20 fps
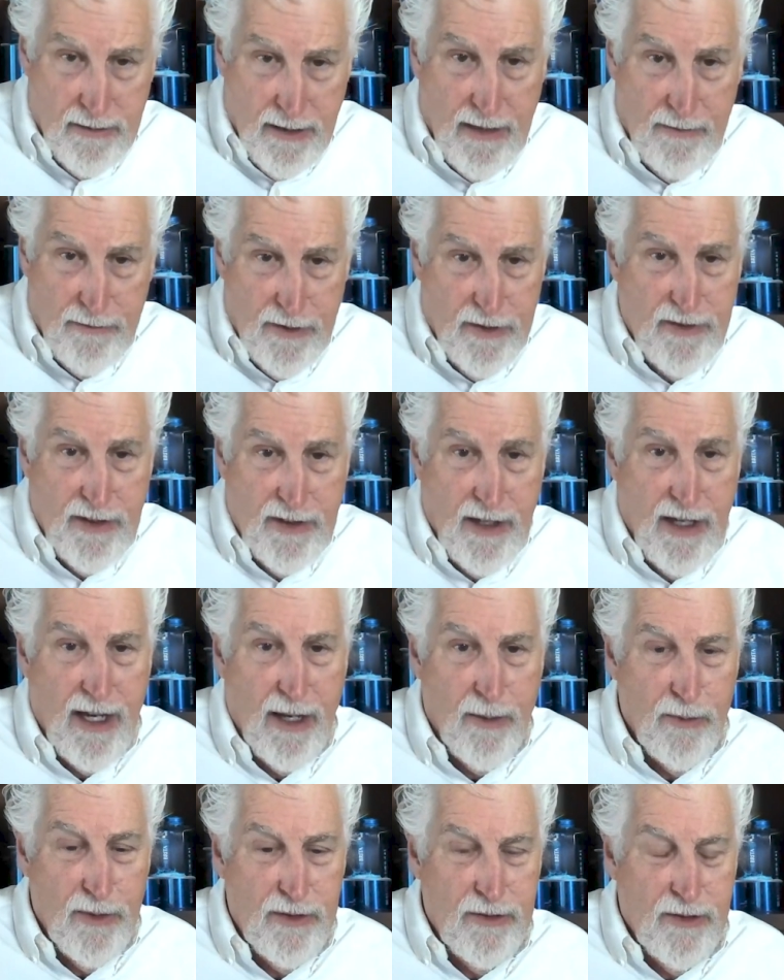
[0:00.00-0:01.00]
I have to say,
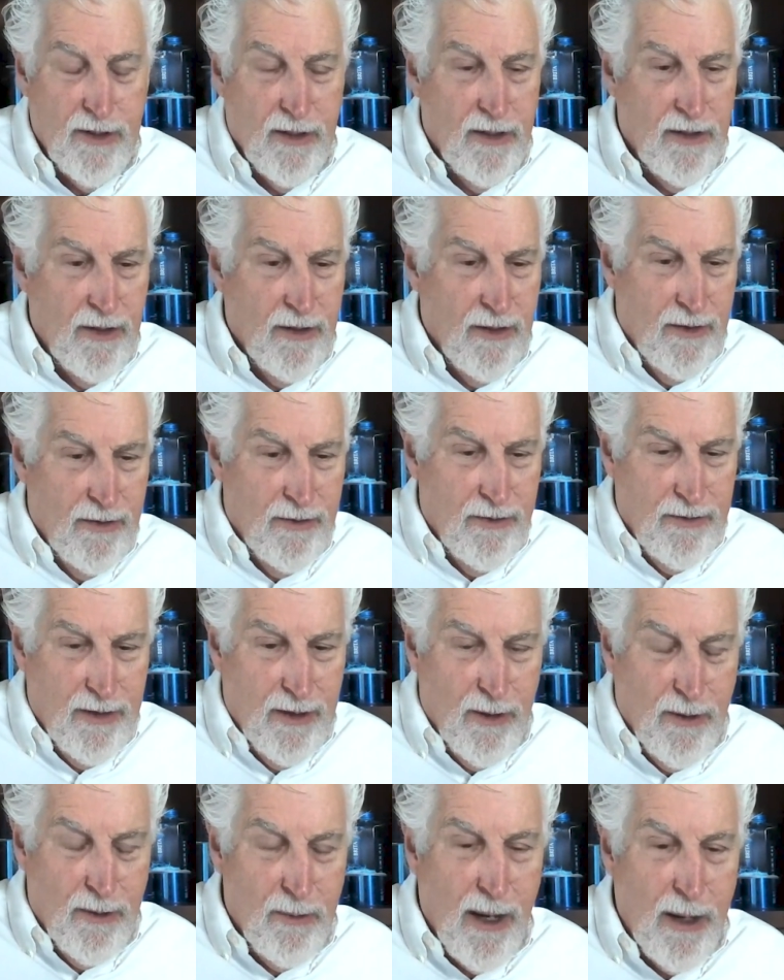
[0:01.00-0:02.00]

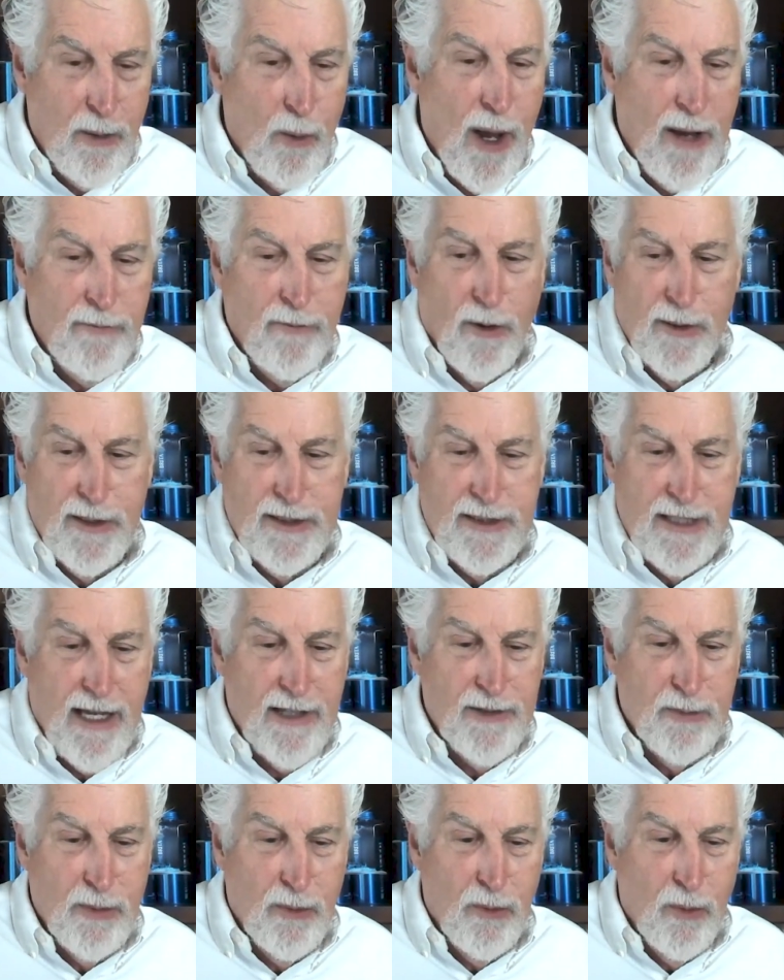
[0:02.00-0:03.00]
my wife always
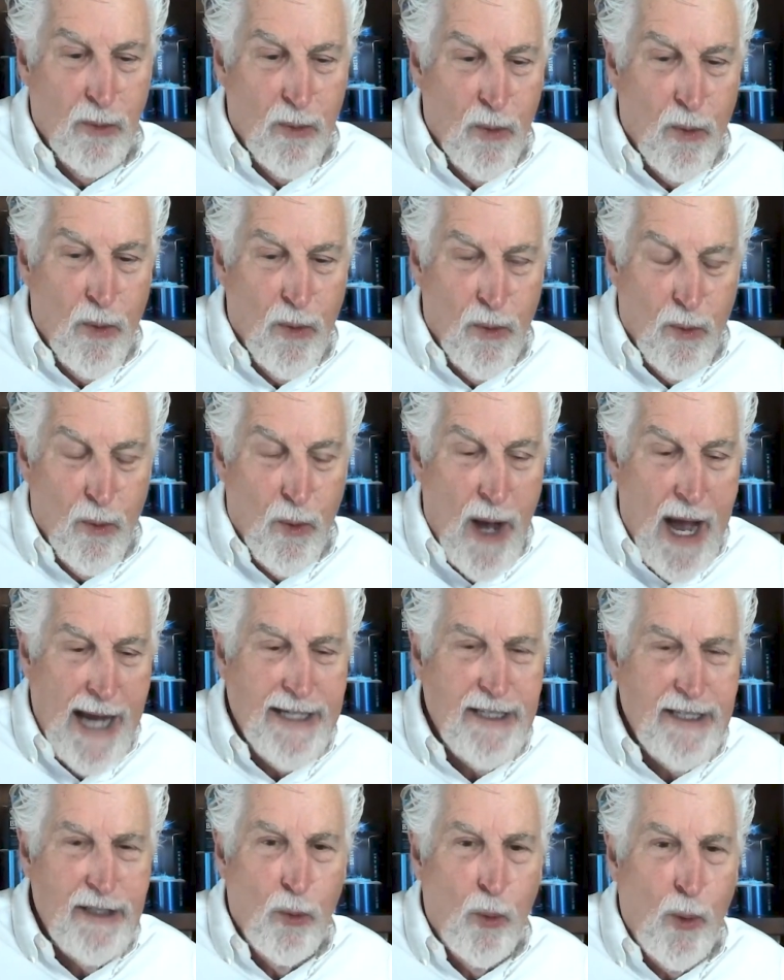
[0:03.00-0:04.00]
asked me,
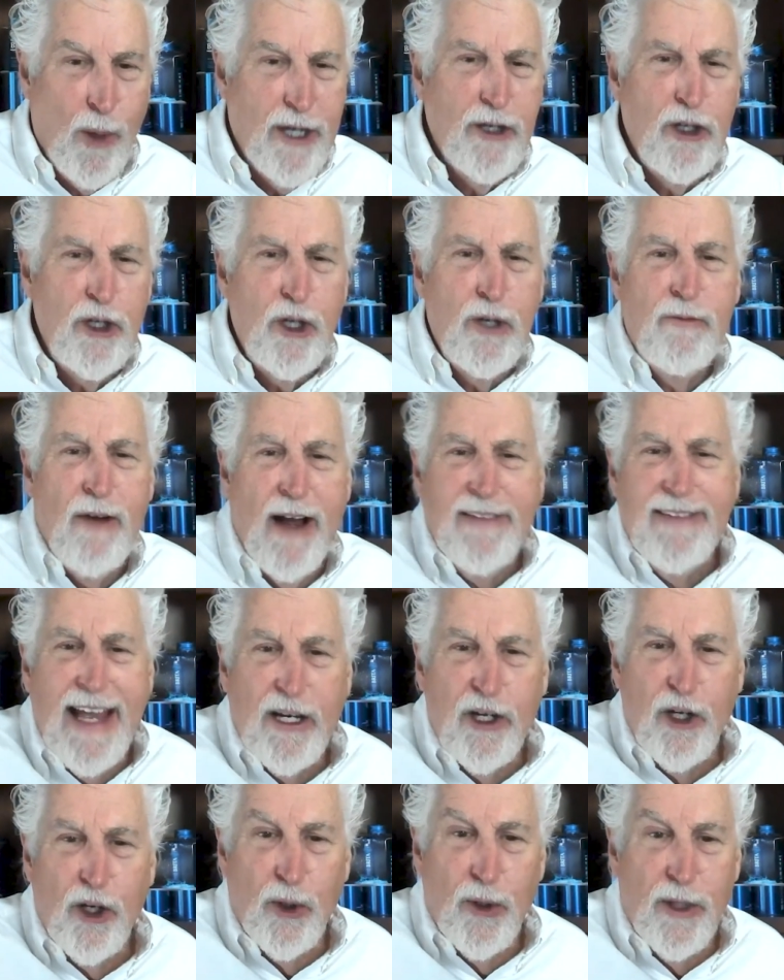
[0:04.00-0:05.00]
where did you find
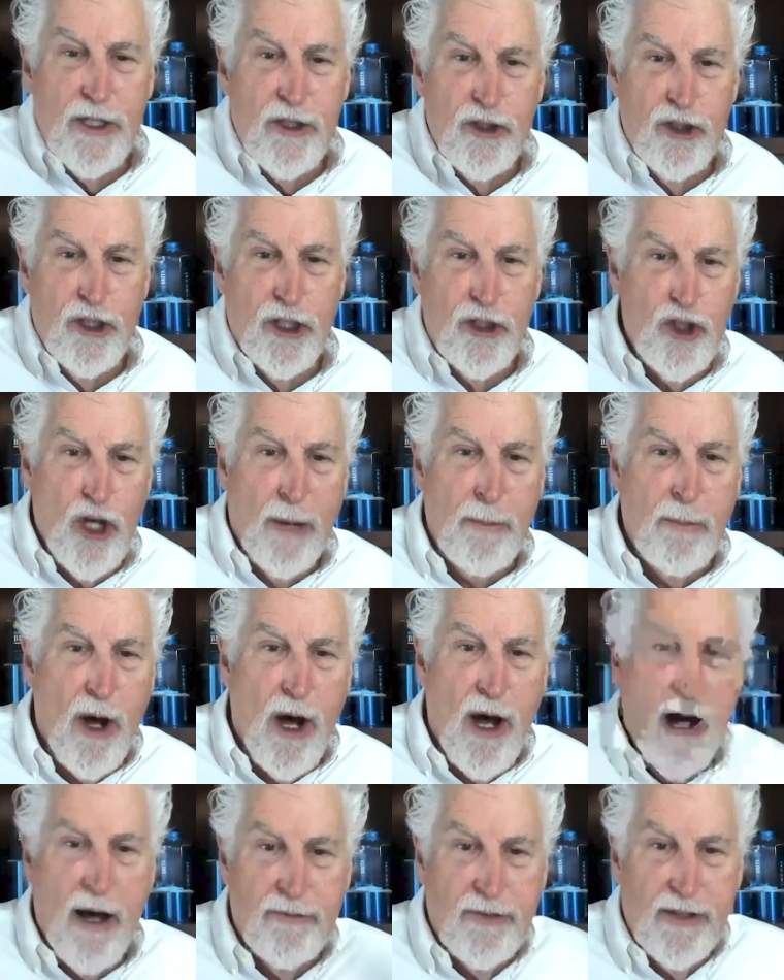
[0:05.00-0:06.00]
that courage to jump
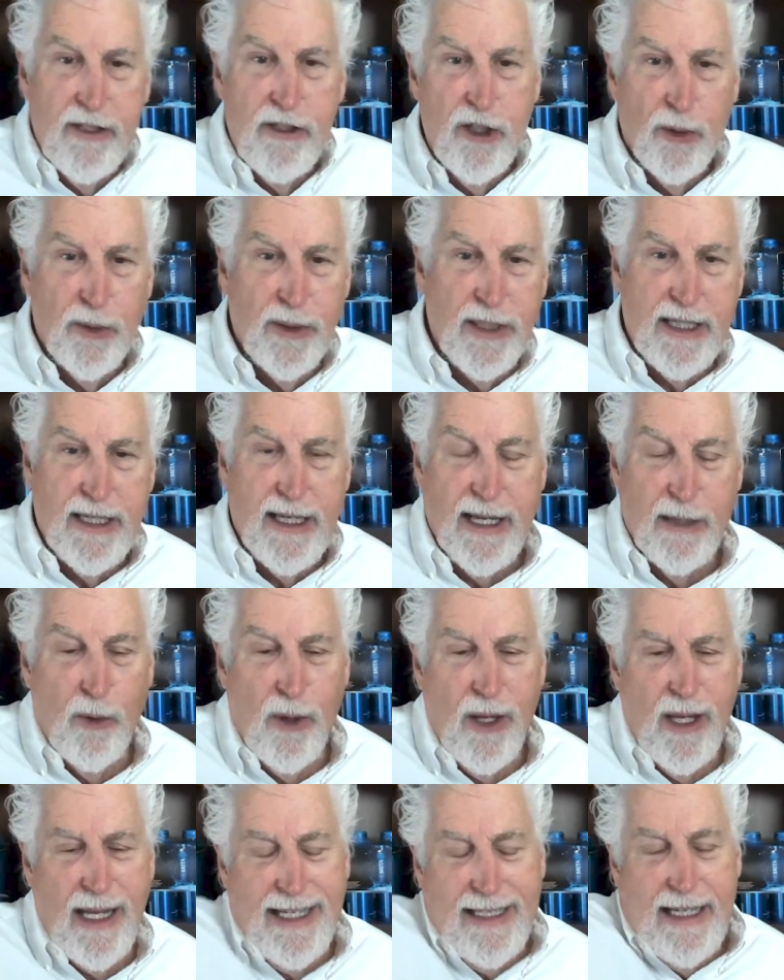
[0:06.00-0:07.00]
off and do it again?
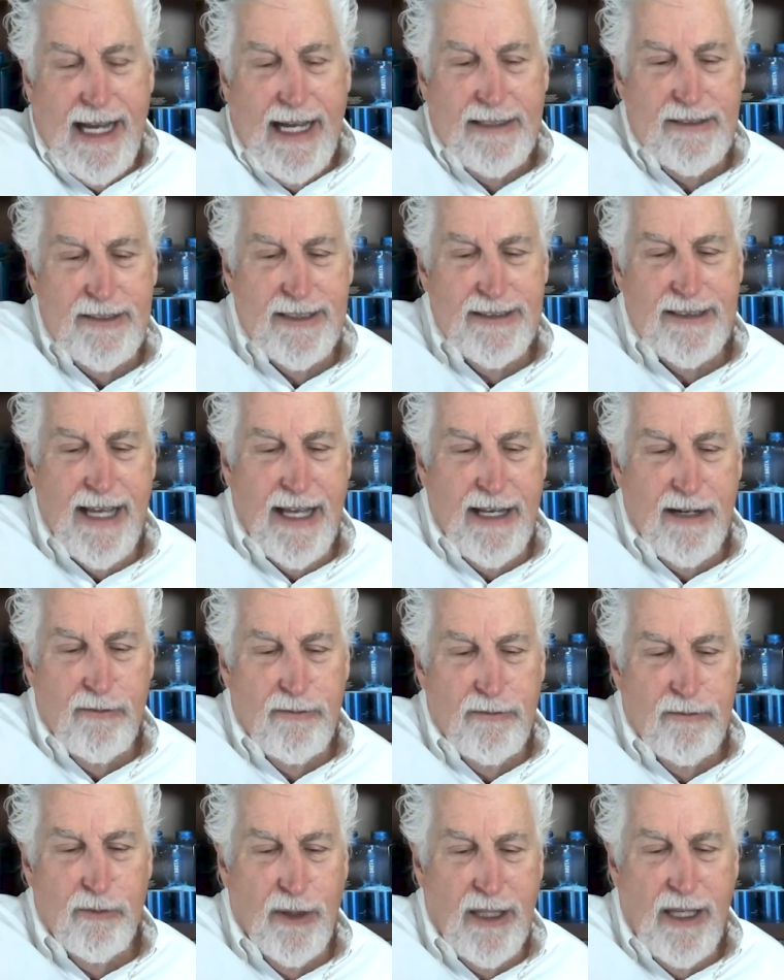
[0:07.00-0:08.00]
Well, I just kind of
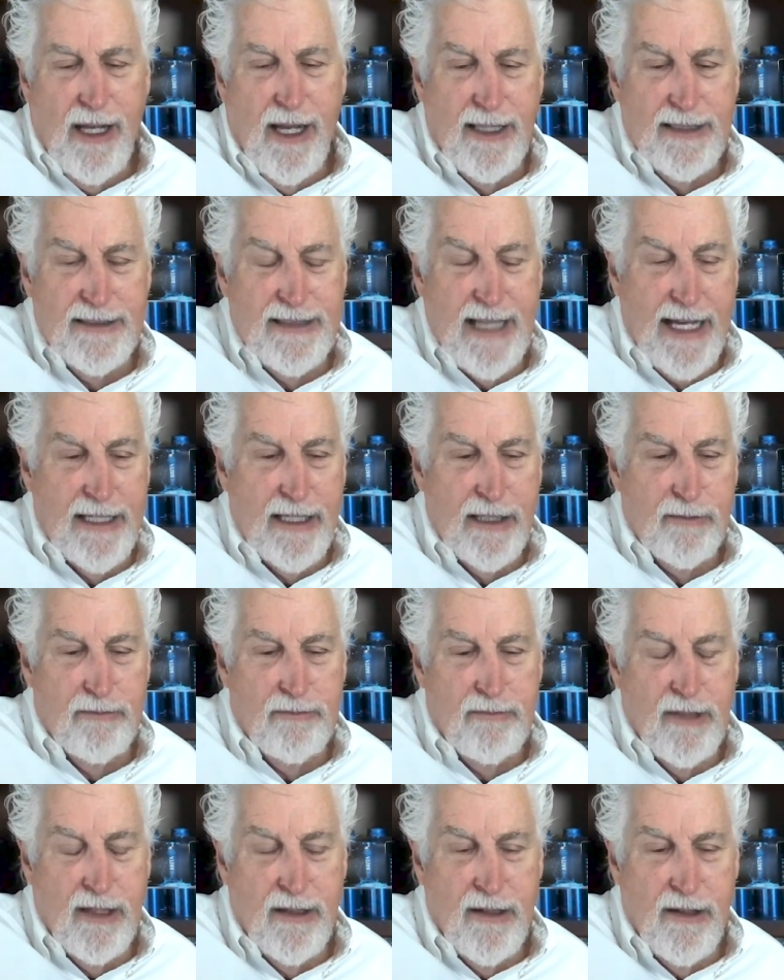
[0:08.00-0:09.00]
realized I could
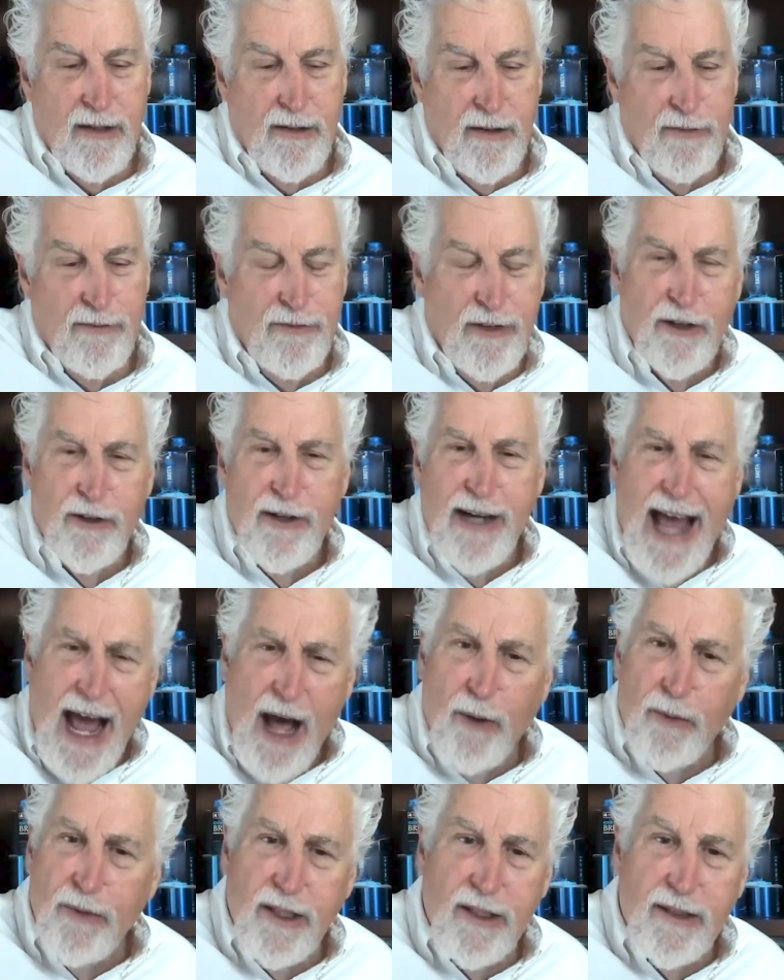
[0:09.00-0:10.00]
figure it
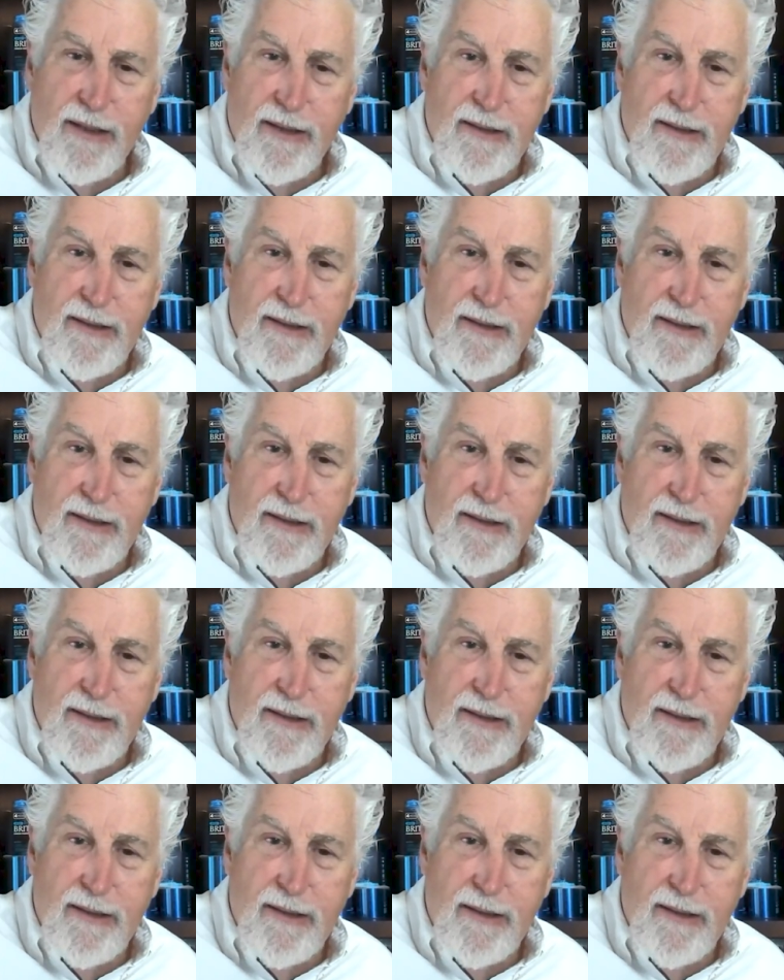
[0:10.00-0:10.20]
out.